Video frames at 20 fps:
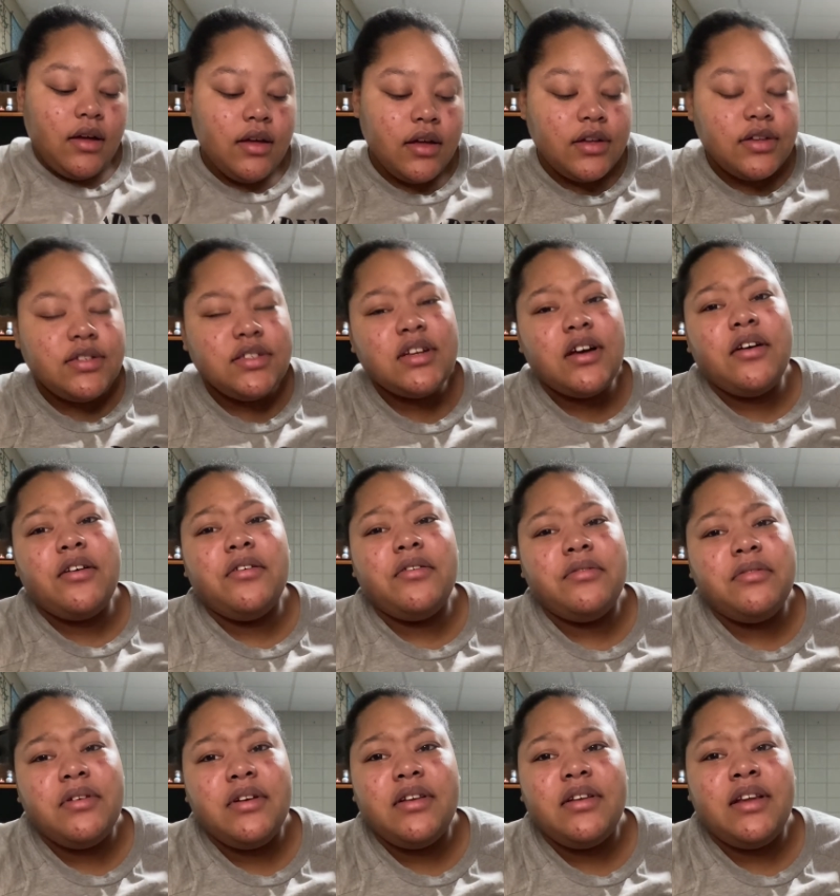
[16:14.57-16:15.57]
So,
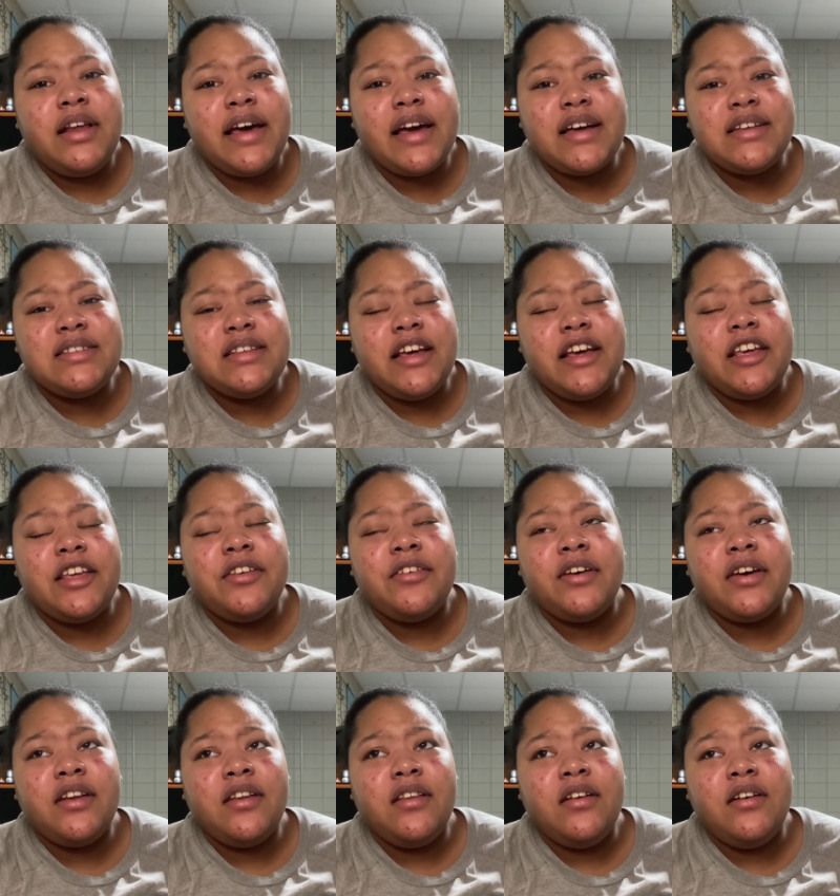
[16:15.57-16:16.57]
like I said, you
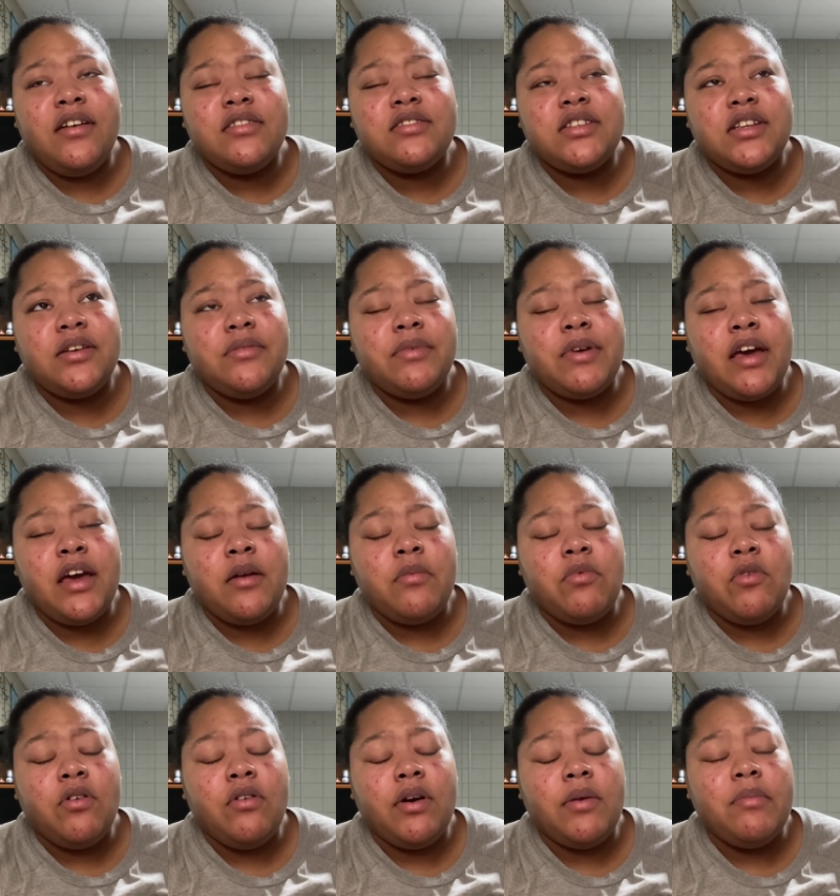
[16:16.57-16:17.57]
get a little scene with
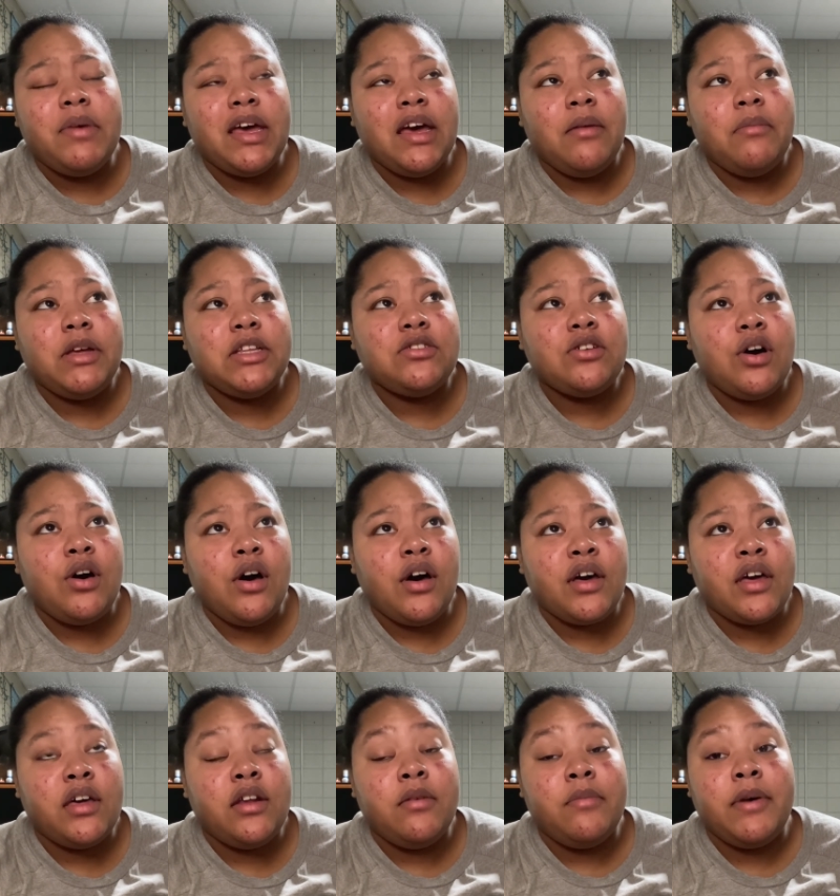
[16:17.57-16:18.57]
April and Bambi
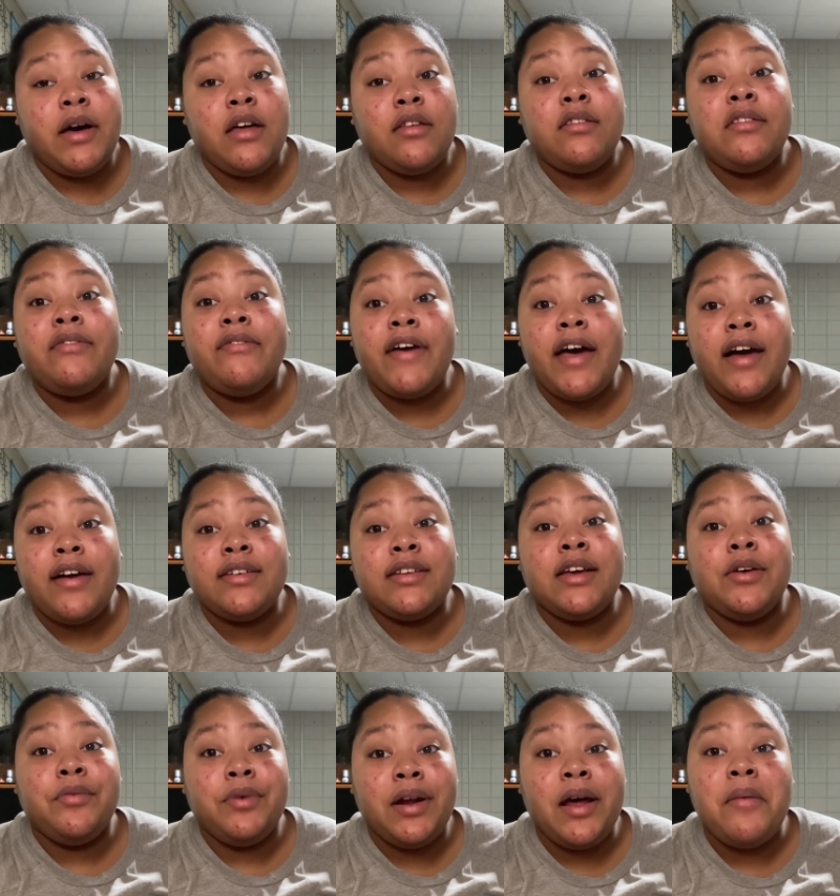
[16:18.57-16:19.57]
talking about the fact
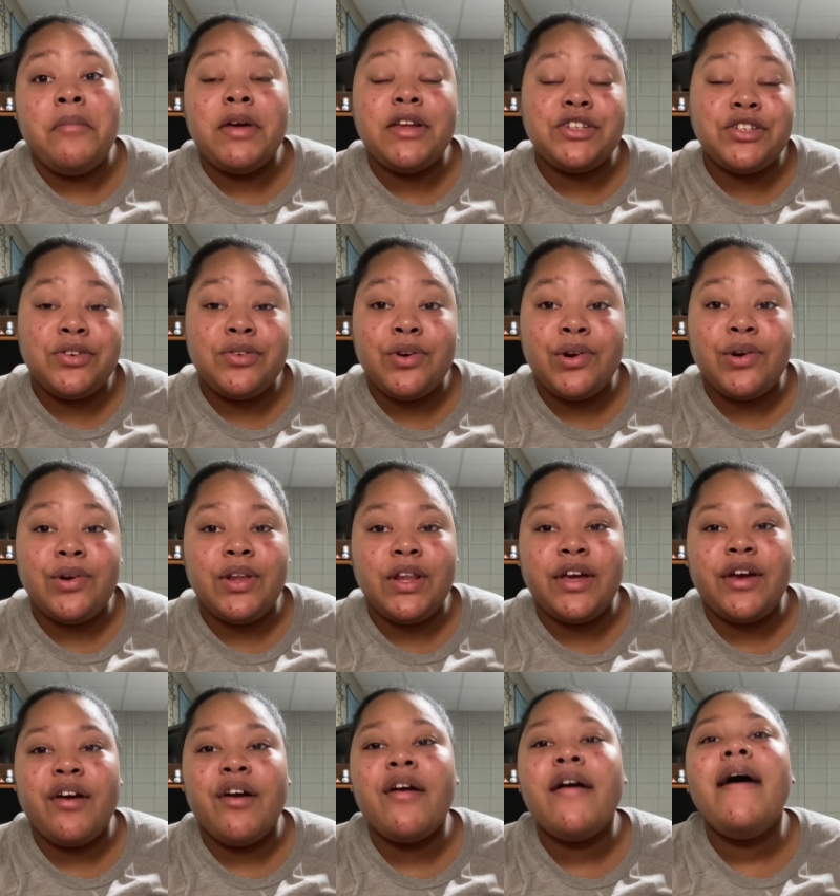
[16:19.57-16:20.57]
that what I mentioned
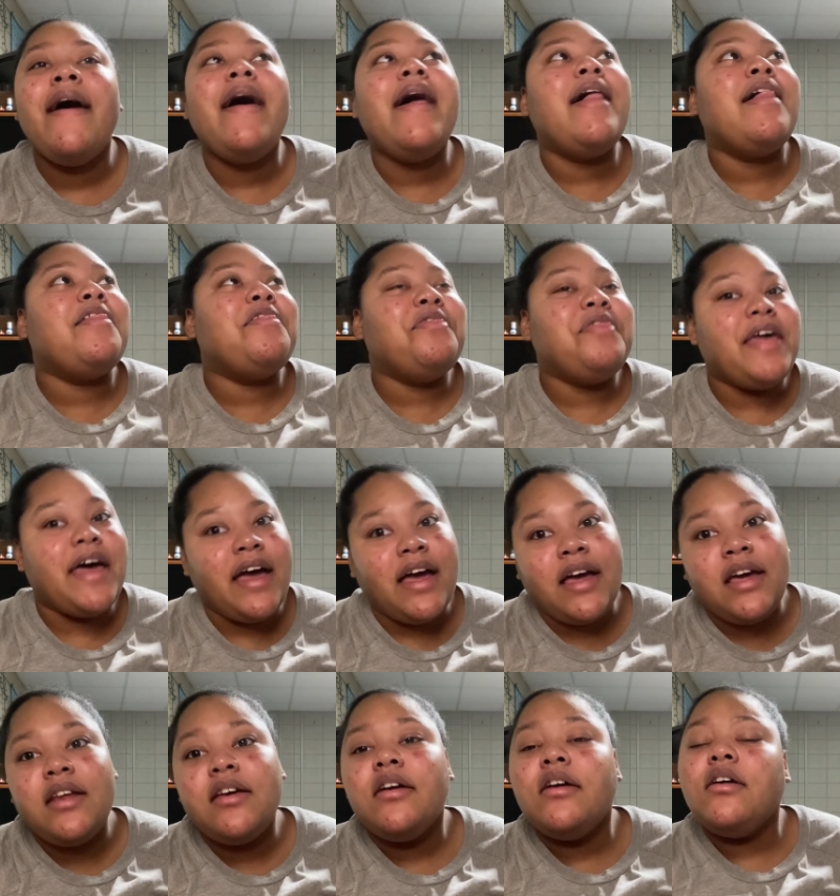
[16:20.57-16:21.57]
earlier,
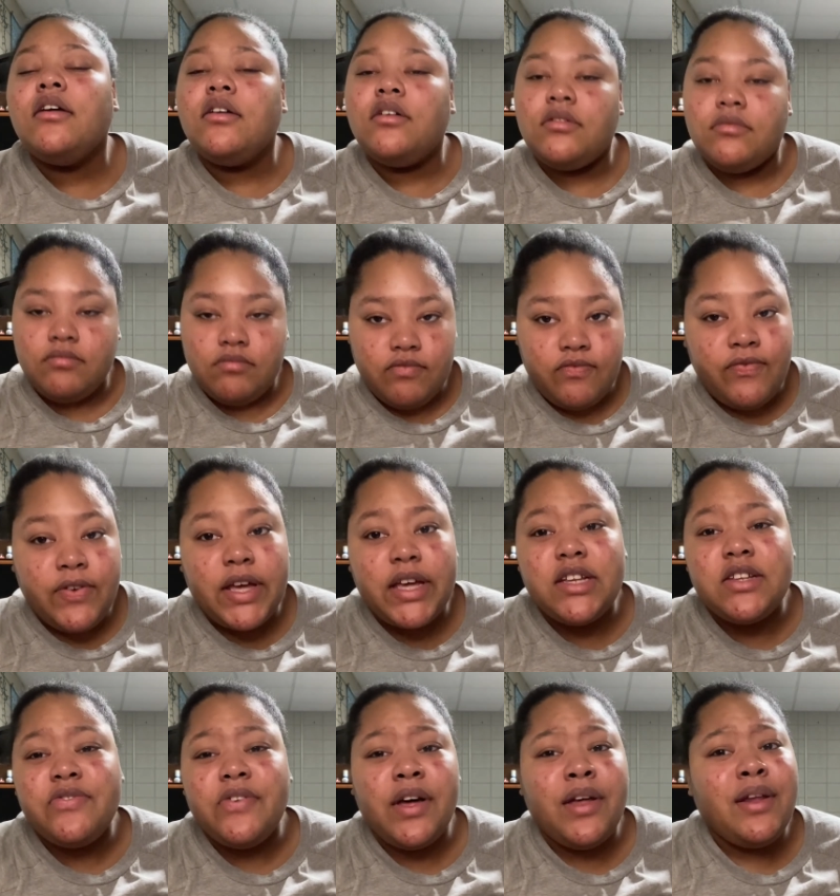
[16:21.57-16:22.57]
that
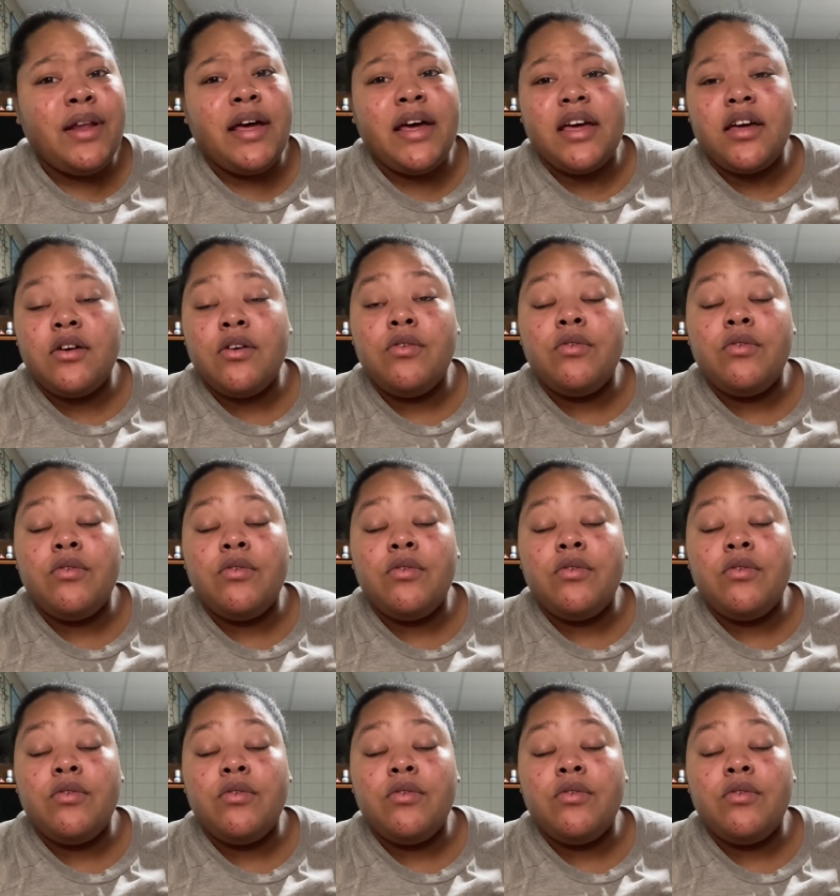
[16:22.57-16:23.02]
Fizz felt like,